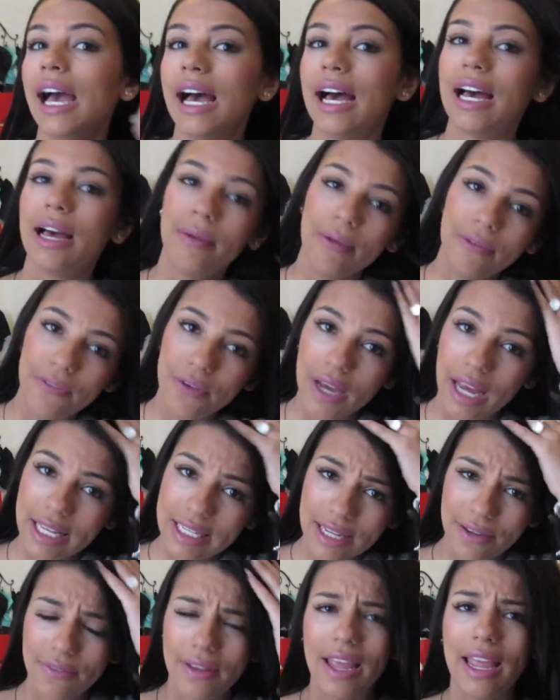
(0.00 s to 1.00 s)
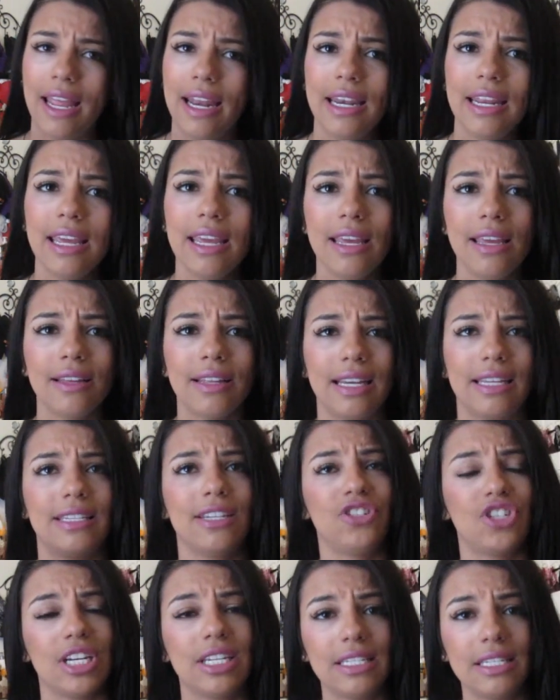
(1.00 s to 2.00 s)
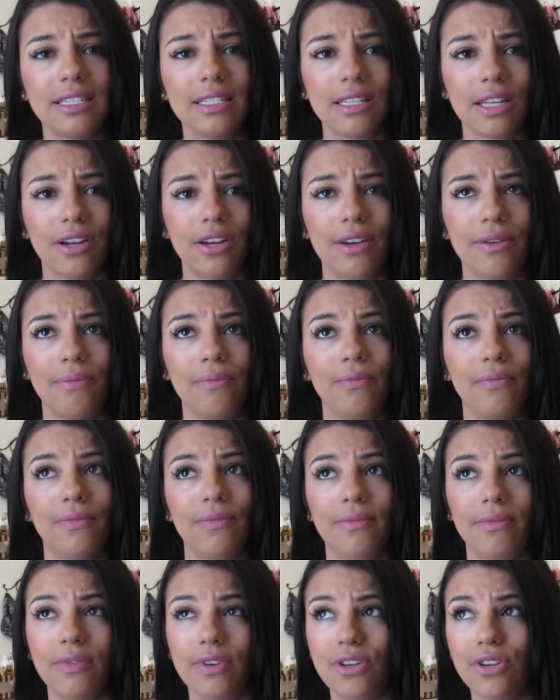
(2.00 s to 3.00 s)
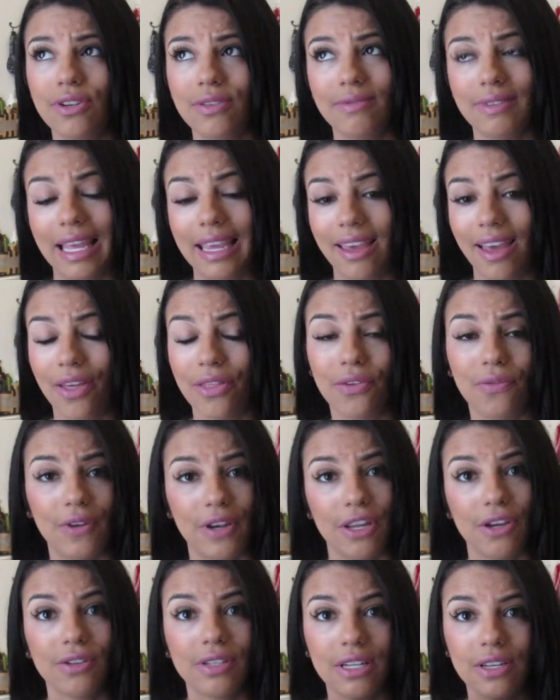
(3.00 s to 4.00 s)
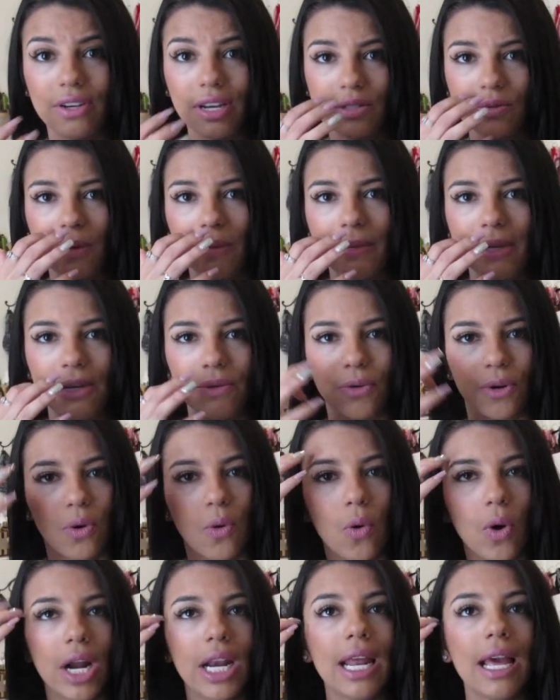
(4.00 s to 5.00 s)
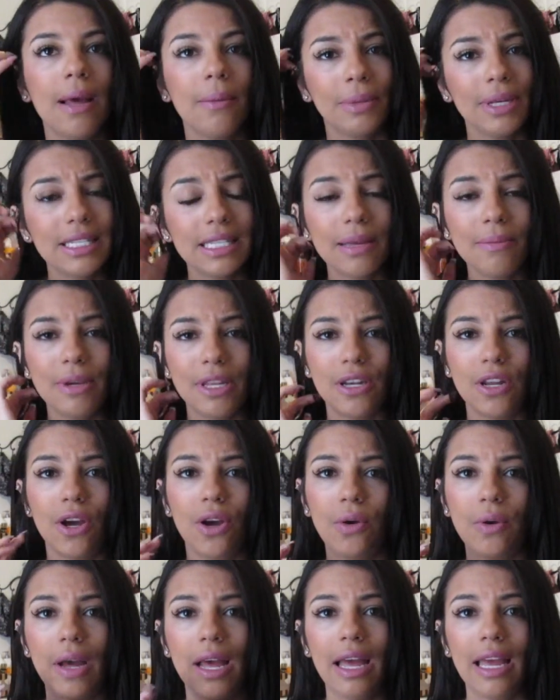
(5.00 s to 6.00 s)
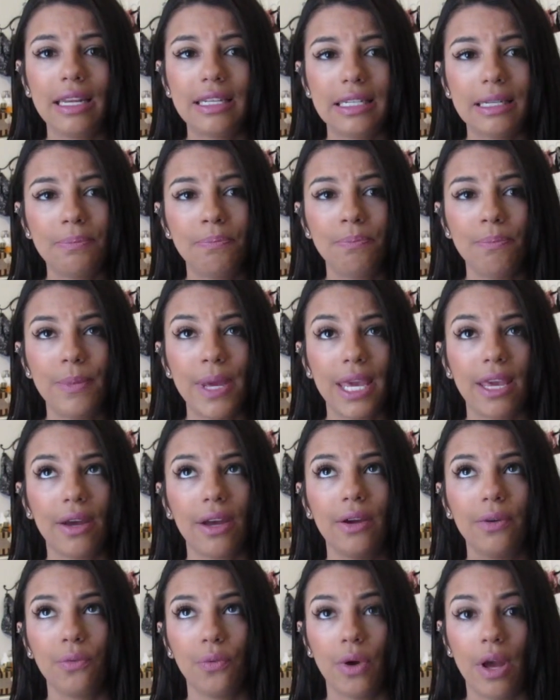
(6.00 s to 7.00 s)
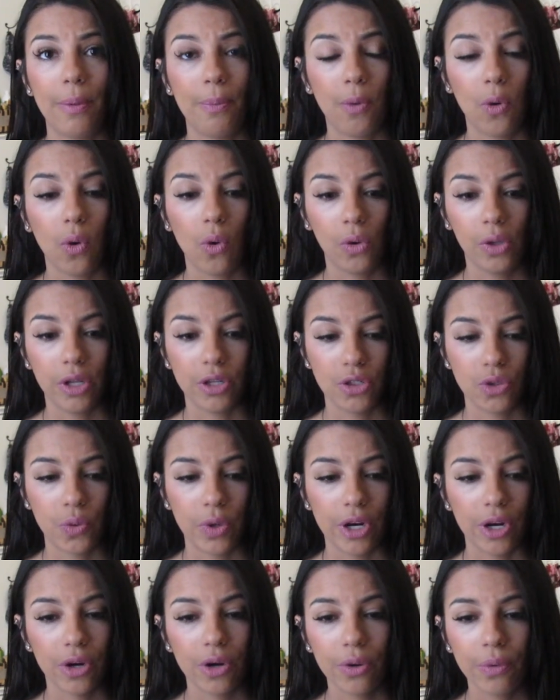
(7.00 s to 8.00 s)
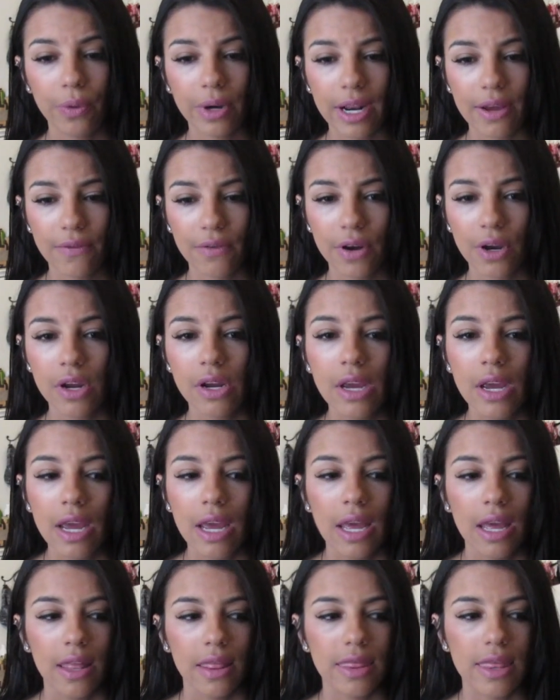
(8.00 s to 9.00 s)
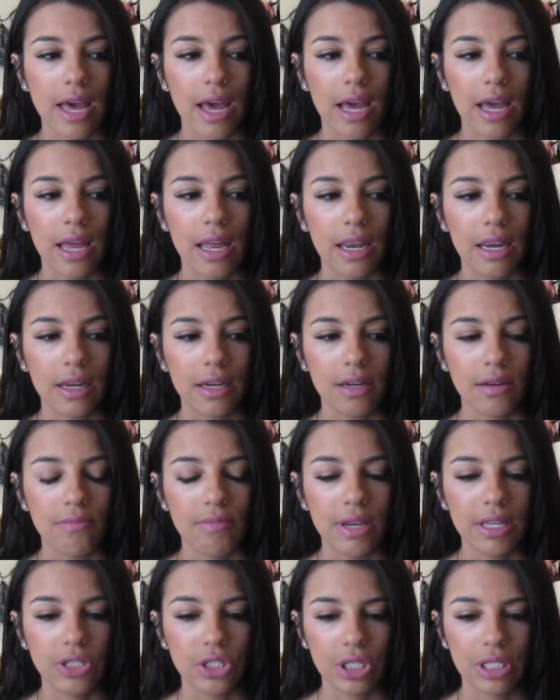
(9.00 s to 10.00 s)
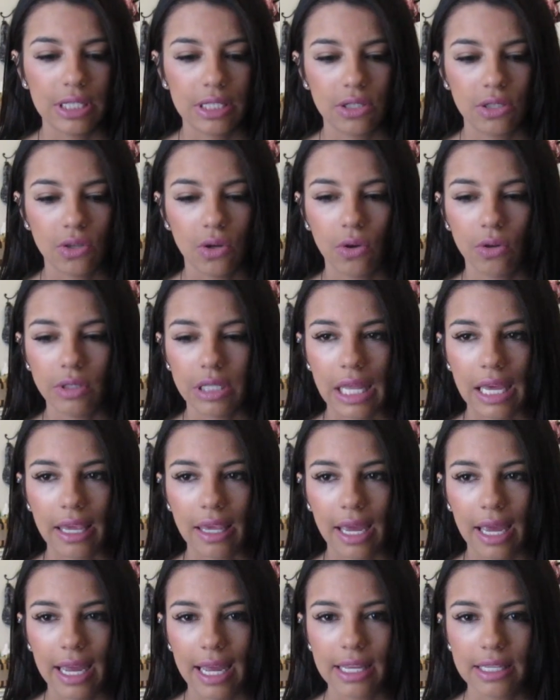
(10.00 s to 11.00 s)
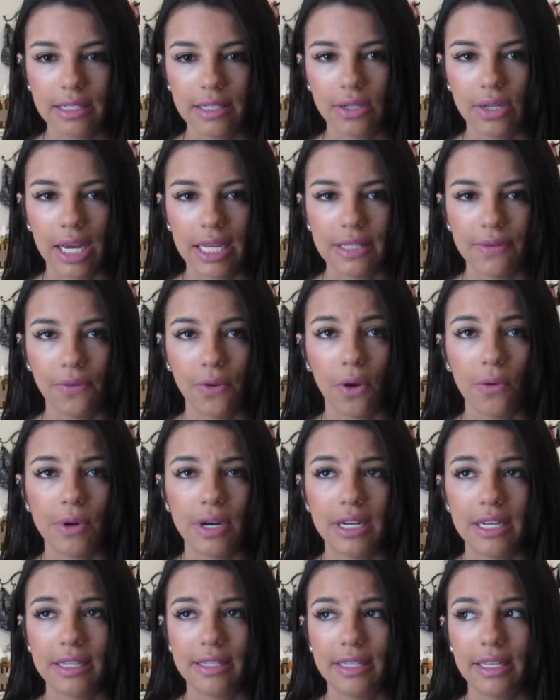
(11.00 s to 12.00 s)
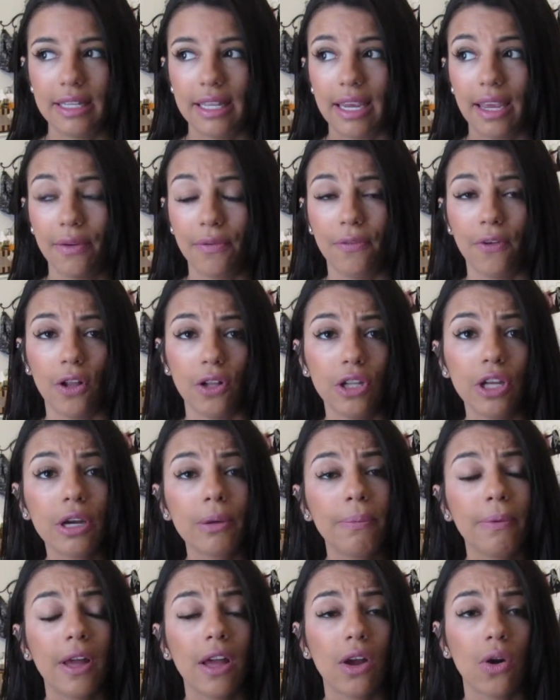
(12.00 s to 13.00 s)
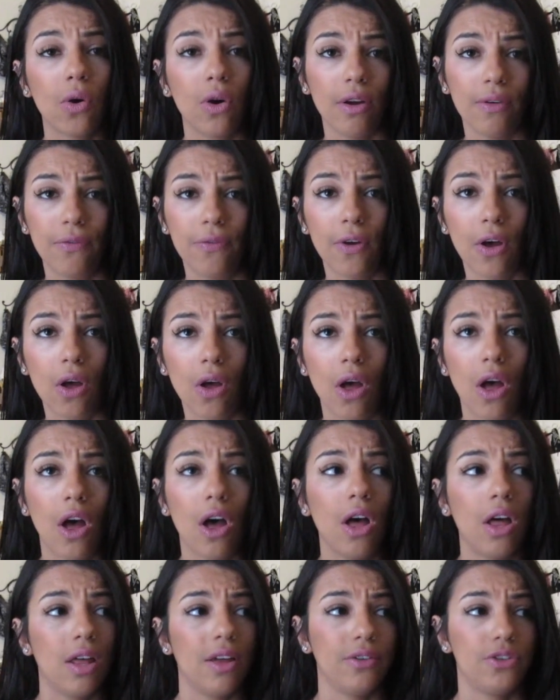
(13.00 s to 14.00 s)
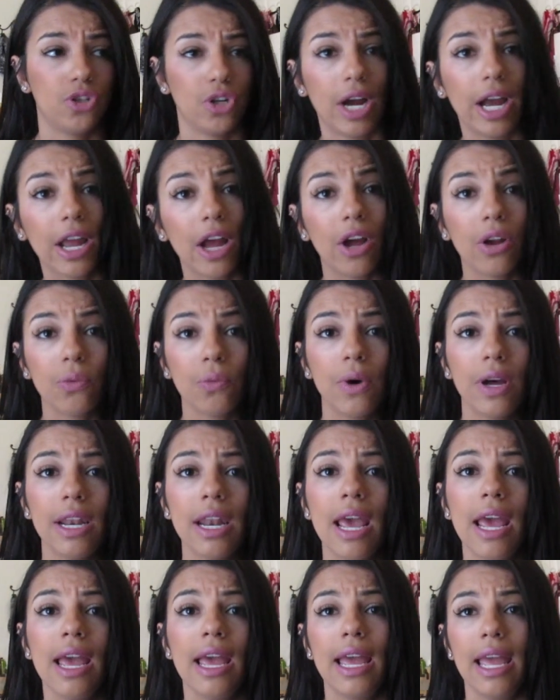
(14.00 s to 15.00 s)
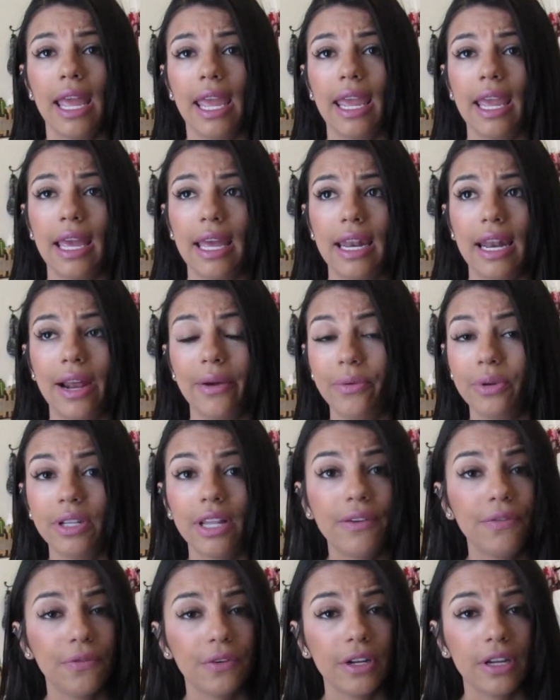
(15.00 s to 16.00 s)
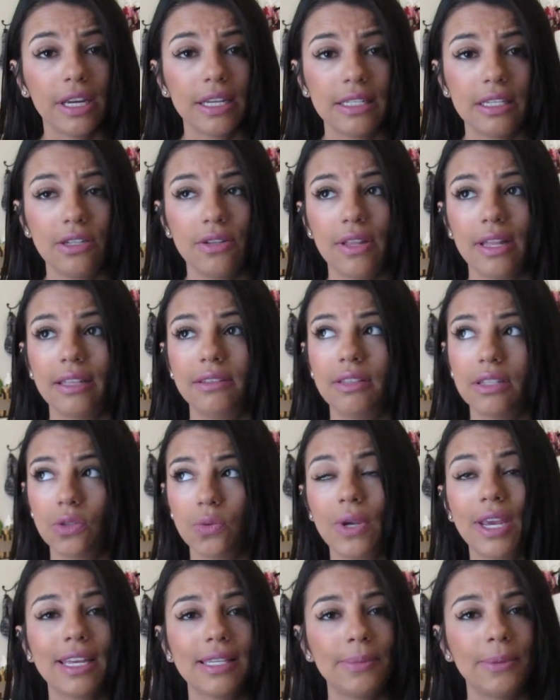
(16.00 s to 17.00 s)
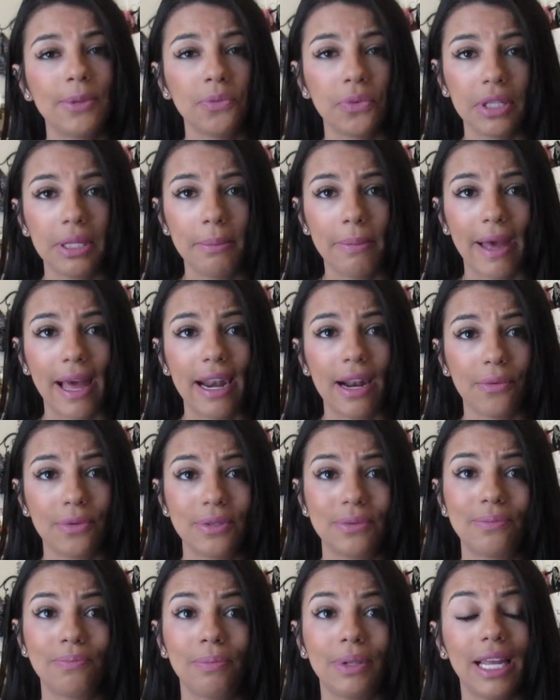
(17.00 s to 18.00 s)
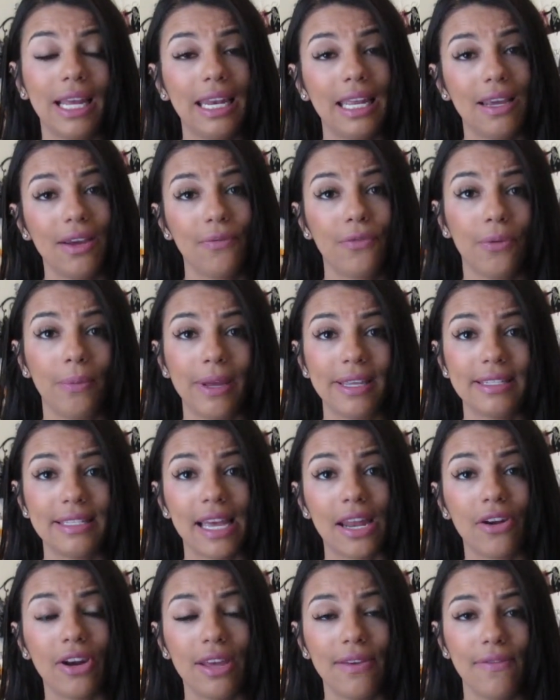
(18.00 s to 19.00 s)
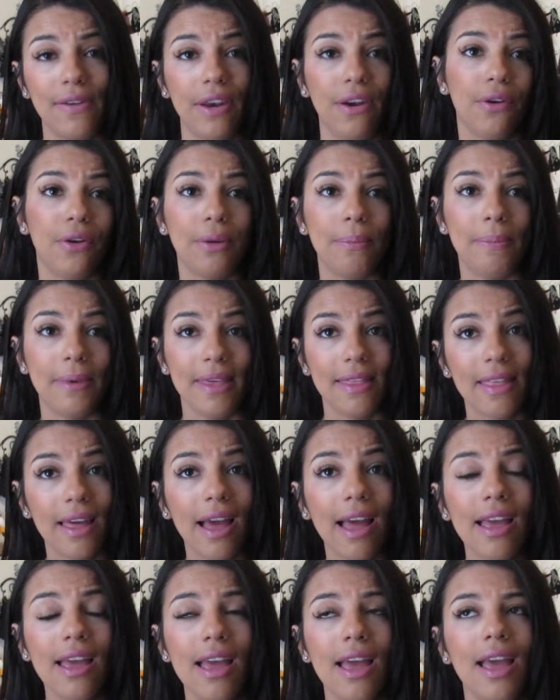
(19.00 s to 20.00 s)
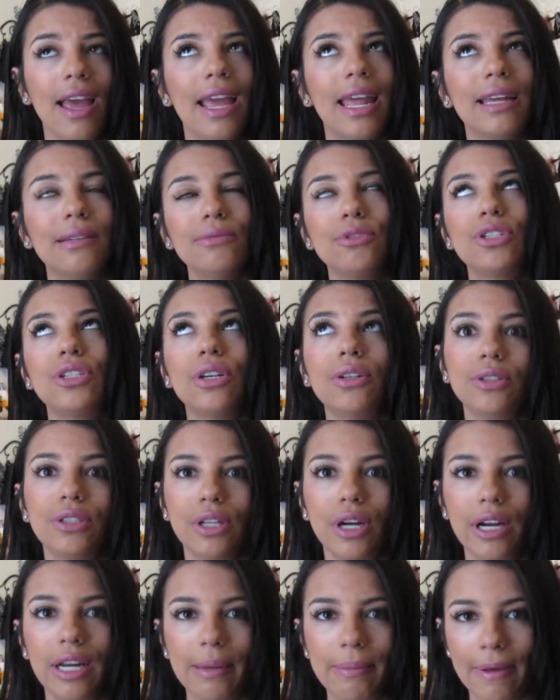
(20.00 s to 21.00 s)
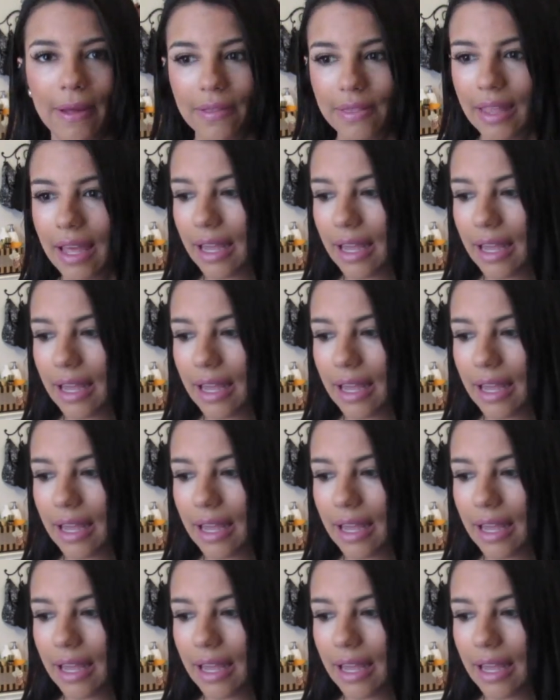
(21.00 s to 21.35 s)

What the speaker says: If you guys have any, like, suggestions on, like, other videos that you guys want me to record, please let me know. I did make a poll on Twitter or whatever that it just told, like, I asked you guys if y'all wanted to see, like, a fall lookbook or a fall haul, a try-on one, and I would love for you guys to do that. This week has been really bad. I was planning for my Saturday video to be that, and I'm so sorry about